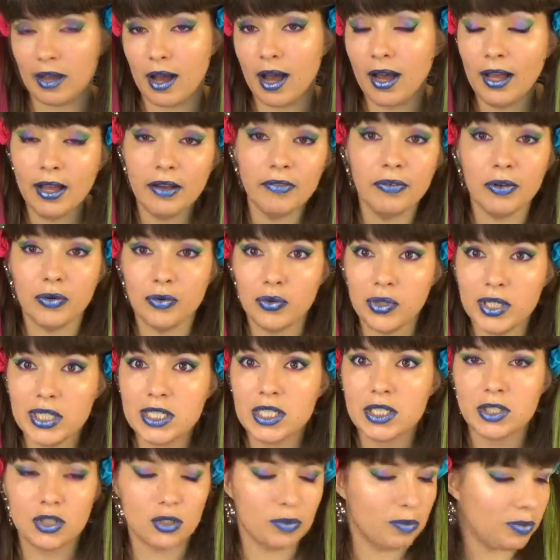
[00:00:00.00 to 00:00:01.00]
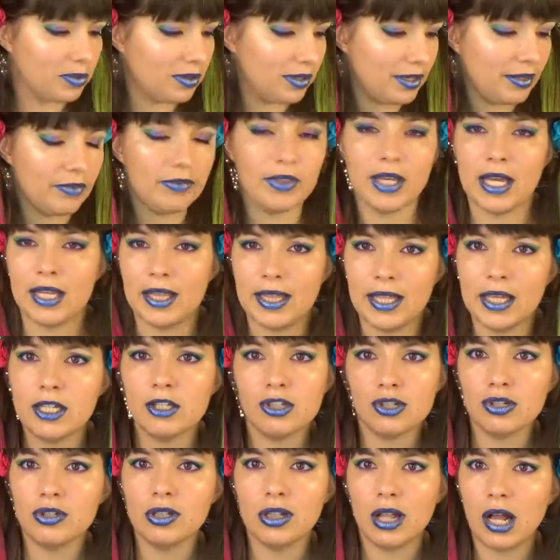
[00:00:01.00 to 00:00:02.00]
I have a reason to believe that they
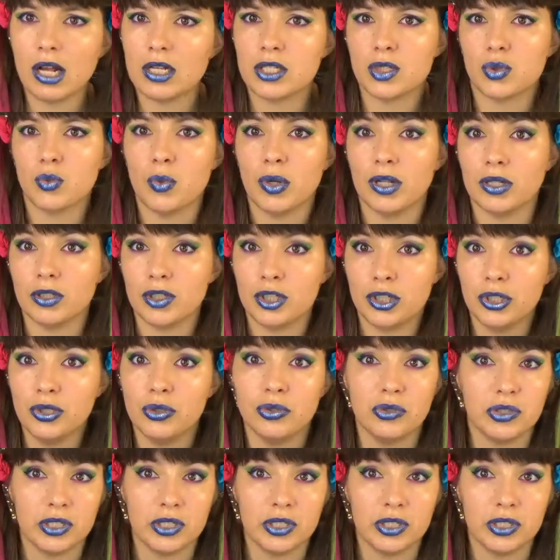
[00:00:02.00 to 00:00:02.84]
should last well too,